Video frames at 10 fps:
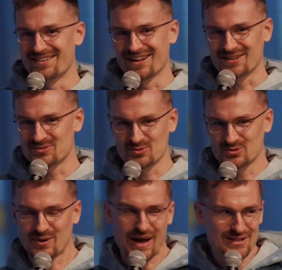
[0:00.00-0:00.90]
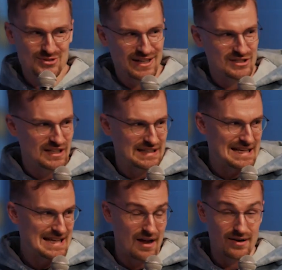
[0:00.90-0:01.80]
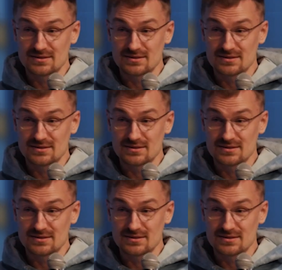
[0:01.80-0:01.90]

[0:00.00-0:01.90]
Like, why didn't you guys shut that down?